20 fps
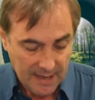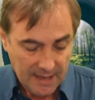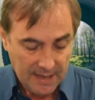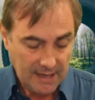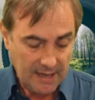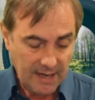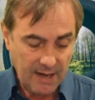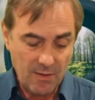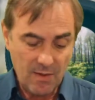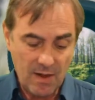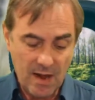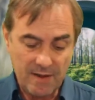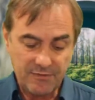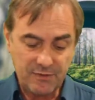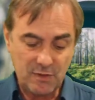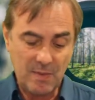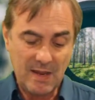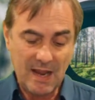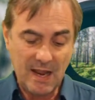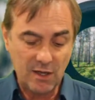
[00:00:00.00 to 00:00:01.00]
clear enough
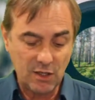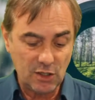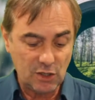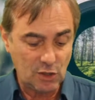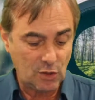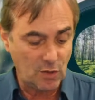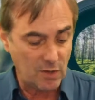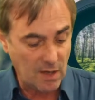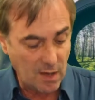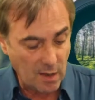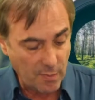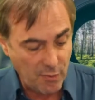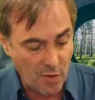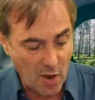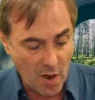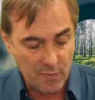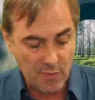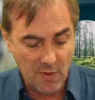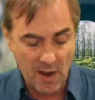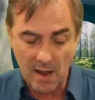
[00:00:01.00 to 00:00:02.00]
to be understood and
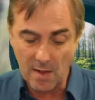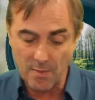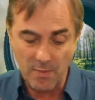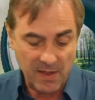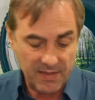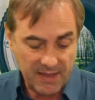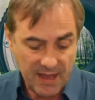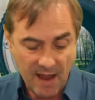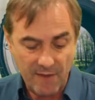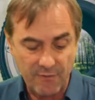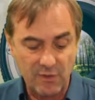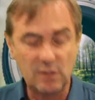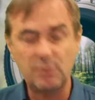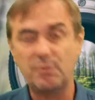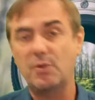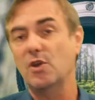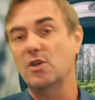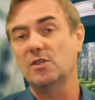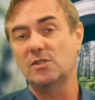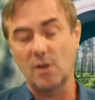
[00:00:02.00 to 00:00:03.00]
appropriated by the average
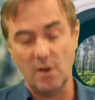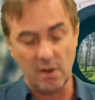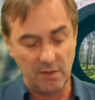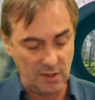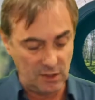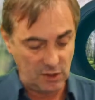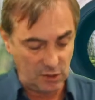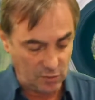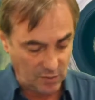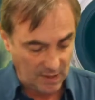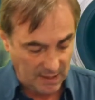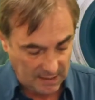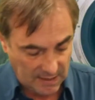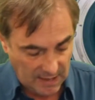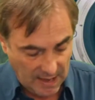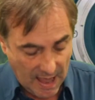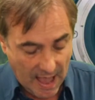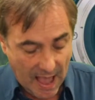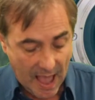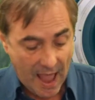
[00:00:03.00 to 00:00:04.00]
person on the street,
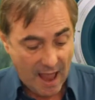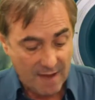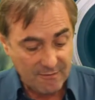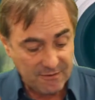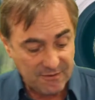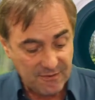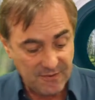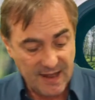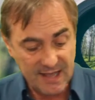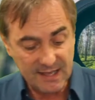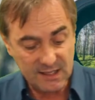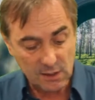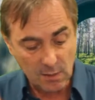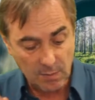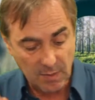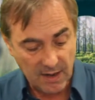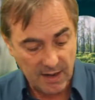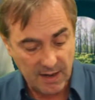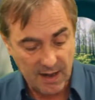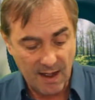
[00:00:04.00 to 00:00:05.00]
and
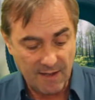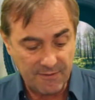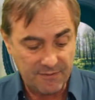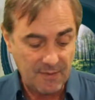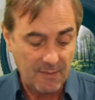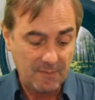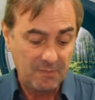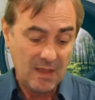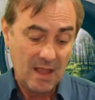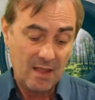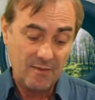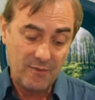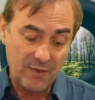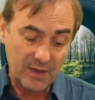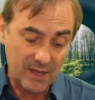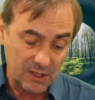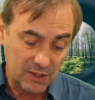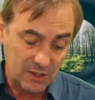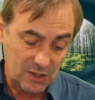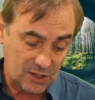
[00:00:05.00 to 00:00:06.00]
flexible enough for
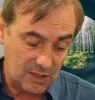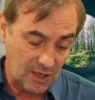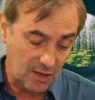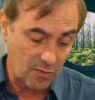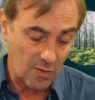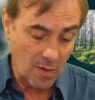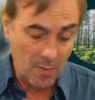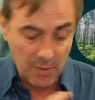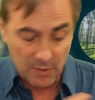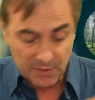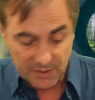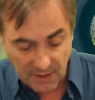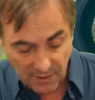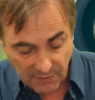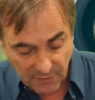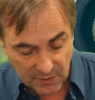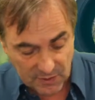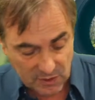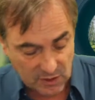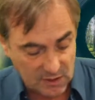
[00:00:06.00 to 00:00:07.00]
considerable
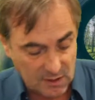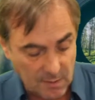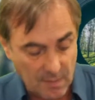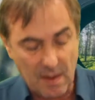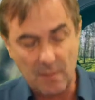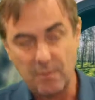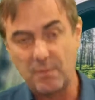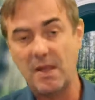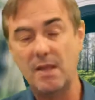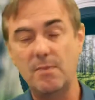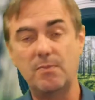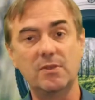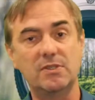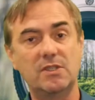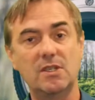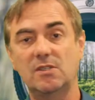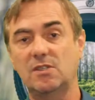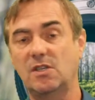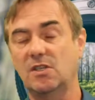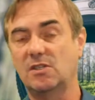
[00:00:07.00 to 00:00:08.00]
differences among peoples
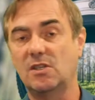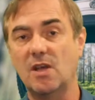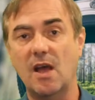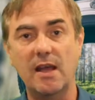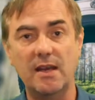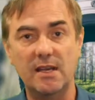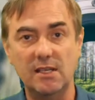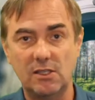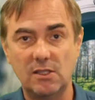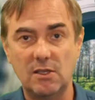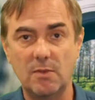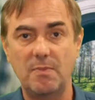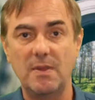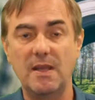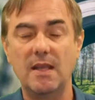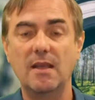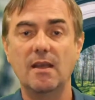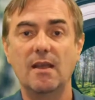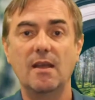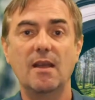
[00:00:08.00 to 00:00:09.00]
and societies to
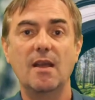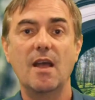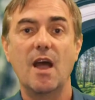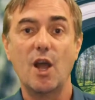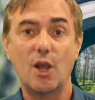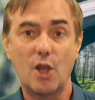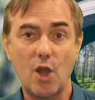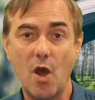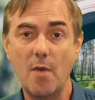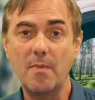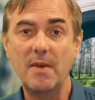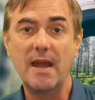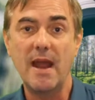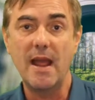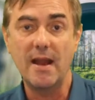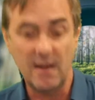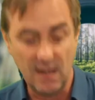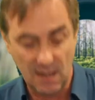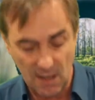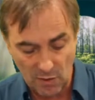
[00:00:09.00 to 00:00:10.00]
be
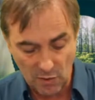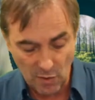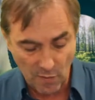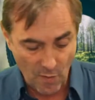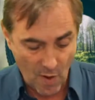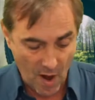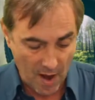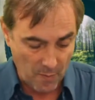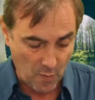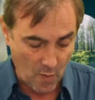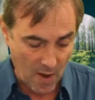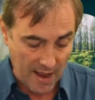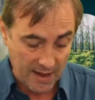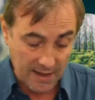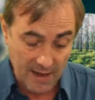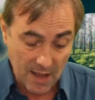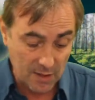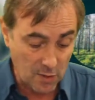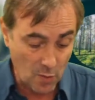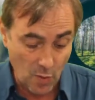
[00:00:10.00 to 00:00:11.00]
accommodated in the right way.
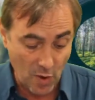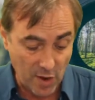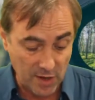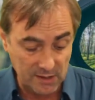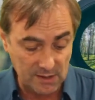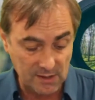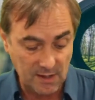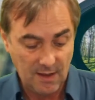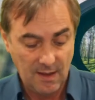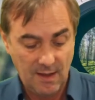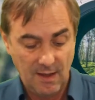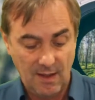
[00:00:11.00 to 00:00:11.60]
In other words,